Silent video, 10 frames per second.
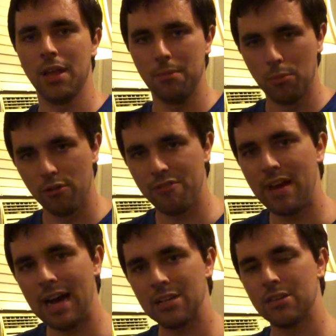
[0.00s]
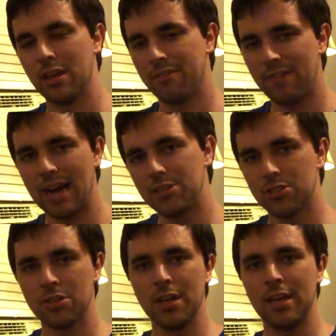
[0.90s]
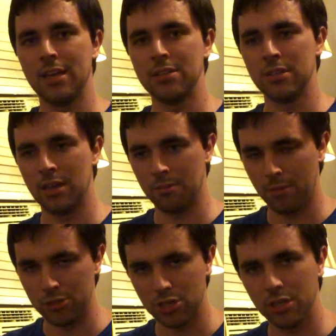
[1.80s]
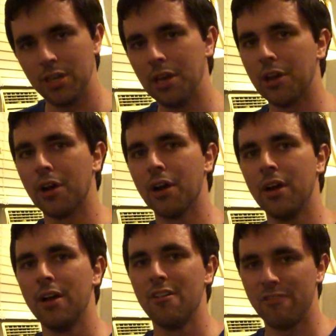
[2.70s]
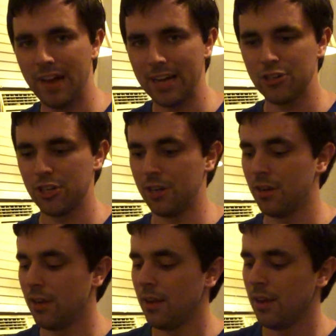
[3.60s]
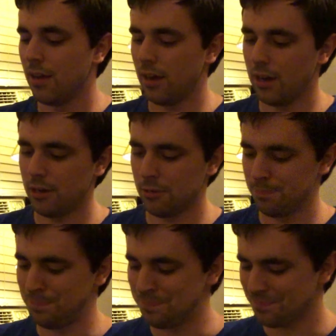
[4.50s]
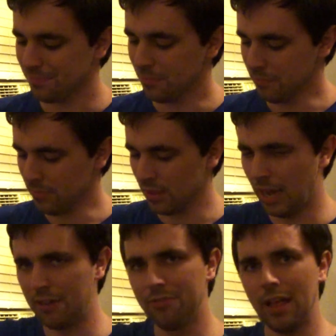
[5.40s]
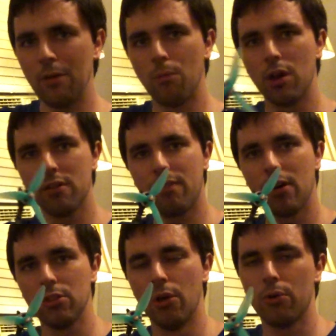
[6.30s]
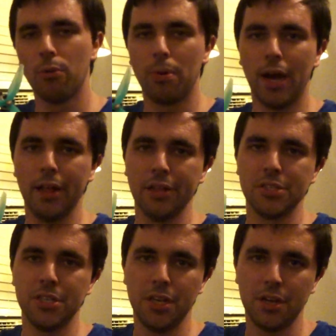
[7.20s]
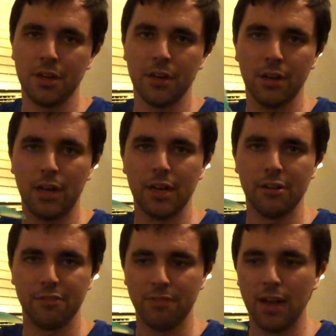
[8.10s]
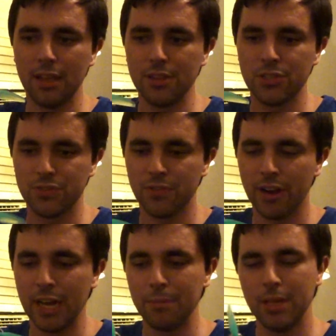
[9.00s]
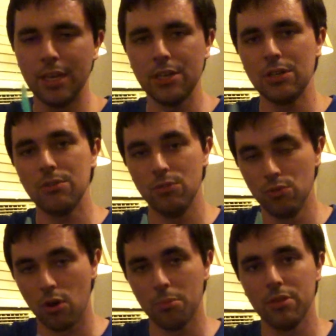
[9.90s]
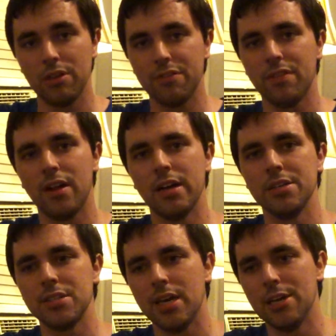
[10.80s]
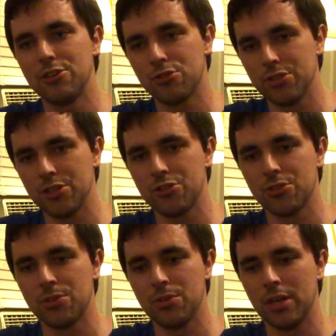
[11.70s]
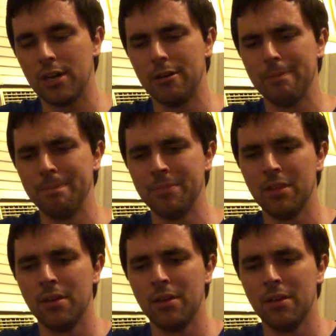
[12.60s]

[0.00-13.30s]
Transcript: like more fast, like faster and in a much cleaner fashion. Um, I've let one of our local pilots here uh, fly this frame. He normally flies a traditional um,